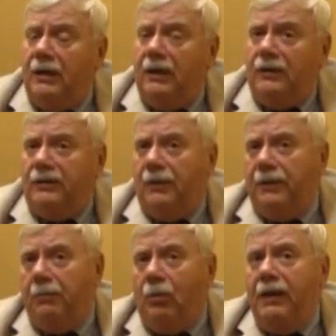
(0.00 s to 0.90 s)
So the
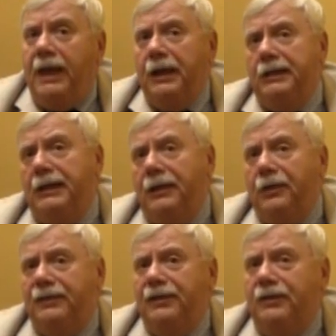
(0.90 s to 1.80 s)
book actually
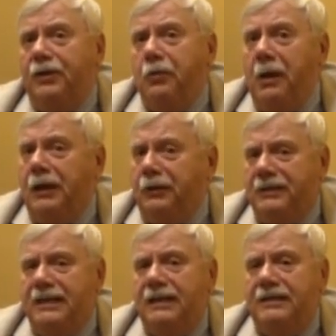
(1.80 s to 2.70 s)
goes into greater
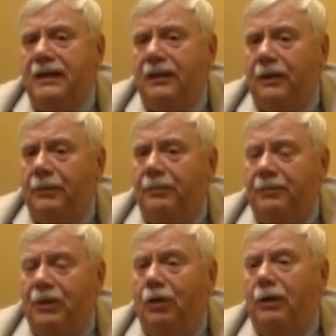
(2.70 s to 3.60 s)
detail,
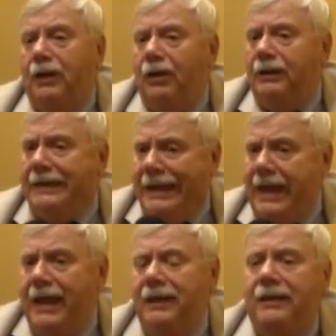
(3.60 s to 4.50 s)
not only on
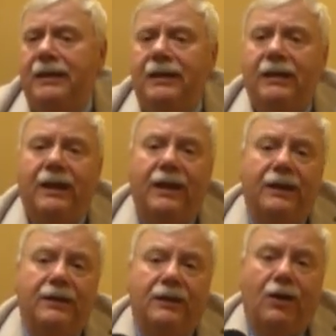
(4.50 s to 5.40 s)
candy
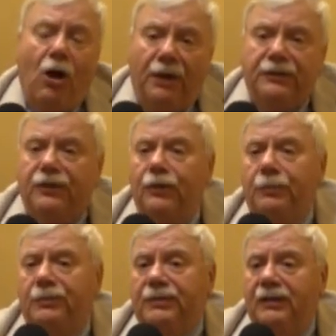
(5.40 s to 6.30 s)
and
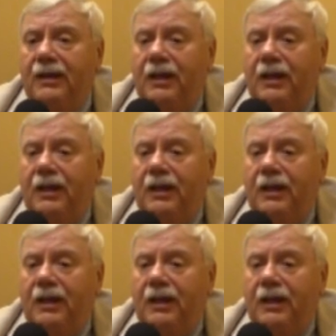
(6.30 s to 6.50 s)
costumes,